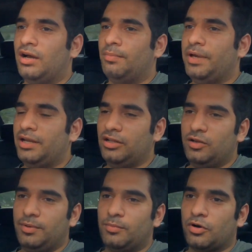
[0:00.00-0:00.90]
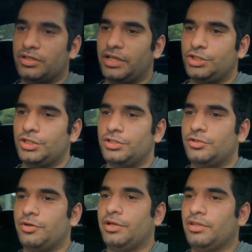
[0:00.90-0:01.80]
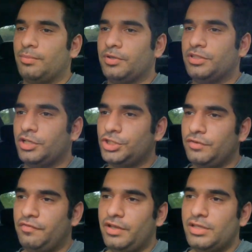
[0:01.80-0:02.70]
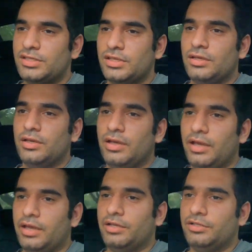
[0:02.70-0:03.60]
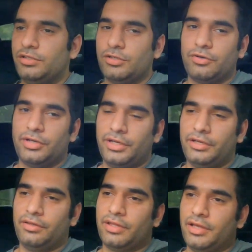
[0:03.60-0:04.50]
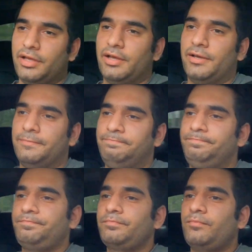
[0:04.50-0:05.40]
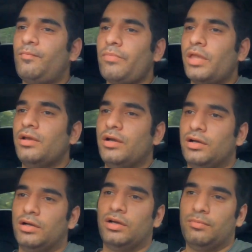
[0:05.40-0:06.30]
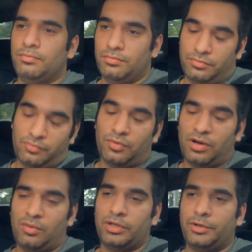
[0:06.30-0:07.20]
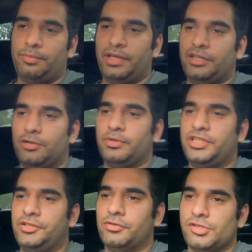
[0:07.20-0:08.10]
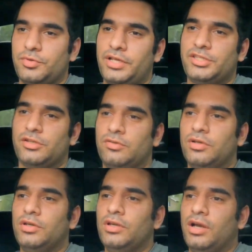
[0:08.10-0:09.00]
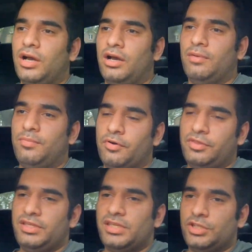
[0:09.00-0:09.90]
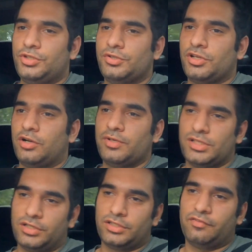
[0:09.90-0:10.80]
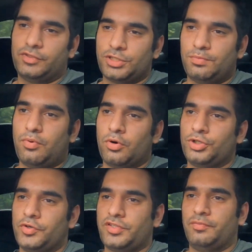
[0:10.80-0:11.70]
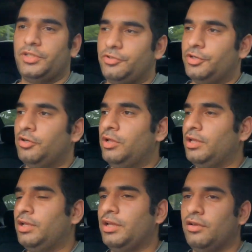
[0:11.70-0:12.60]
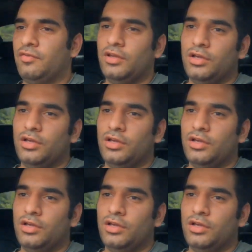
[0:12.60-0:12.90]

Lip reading: paid a little bit more attention during the production phase and during the when they were picking their materials, right? So both these issues are a result of just poor choice of material and kind of